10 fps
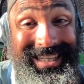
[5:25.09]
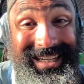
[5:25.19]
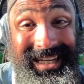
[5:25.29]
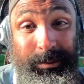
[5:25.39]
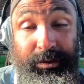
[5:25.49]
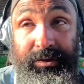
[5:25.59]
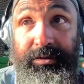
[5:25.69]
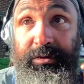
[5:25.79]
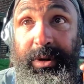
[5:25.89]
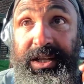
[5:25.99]
that type of
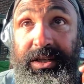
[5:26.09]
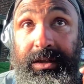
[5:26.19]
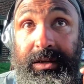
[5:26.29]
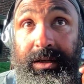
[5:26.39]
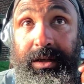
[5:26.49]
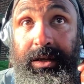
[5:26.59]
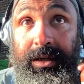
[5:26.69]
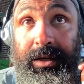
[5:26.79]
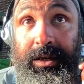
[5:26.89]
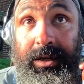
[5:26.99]
information
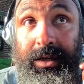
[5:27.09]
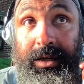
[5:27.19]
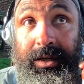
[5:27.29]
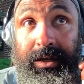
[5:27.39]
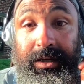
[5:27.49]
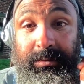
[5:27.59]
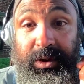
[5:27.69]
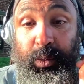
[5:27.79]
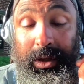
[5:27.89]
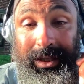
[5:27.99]
to
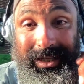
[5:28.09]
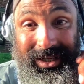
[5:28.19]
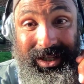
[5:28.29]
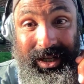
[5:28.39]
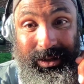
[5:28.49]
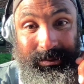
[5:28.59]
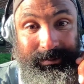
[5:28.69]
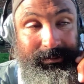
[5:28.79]
be willing to share.